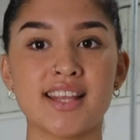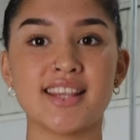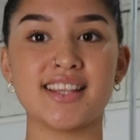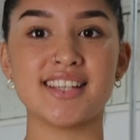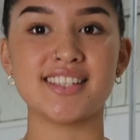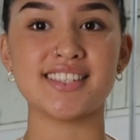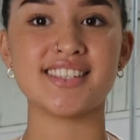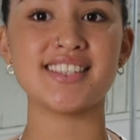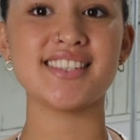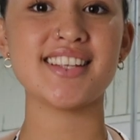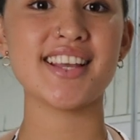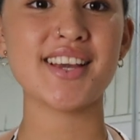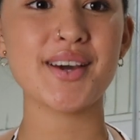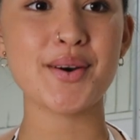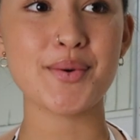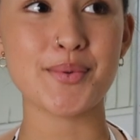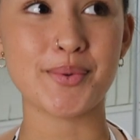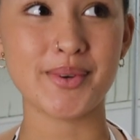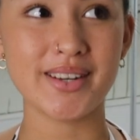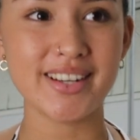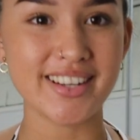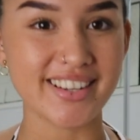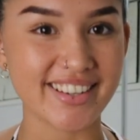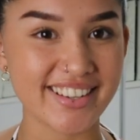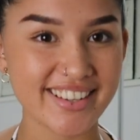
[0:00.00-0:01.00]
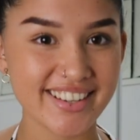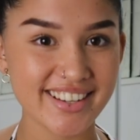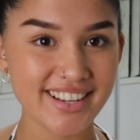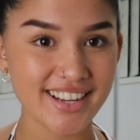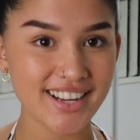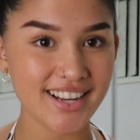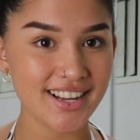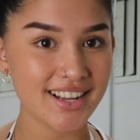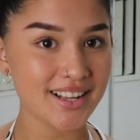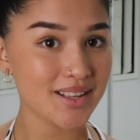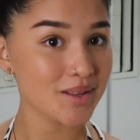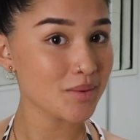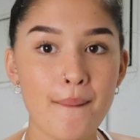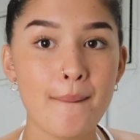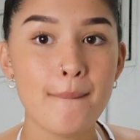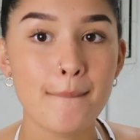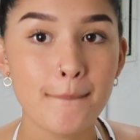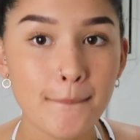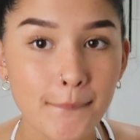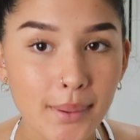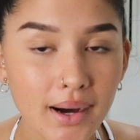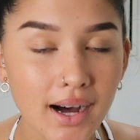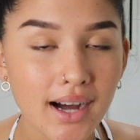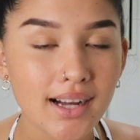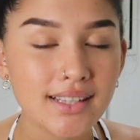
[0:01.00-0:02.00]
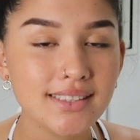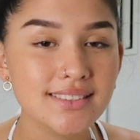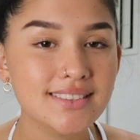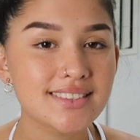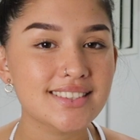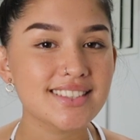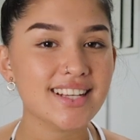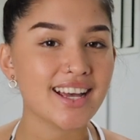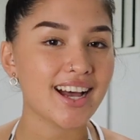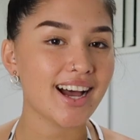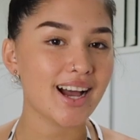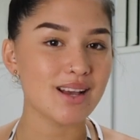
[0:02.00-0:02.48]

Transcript: This is like a winner. But,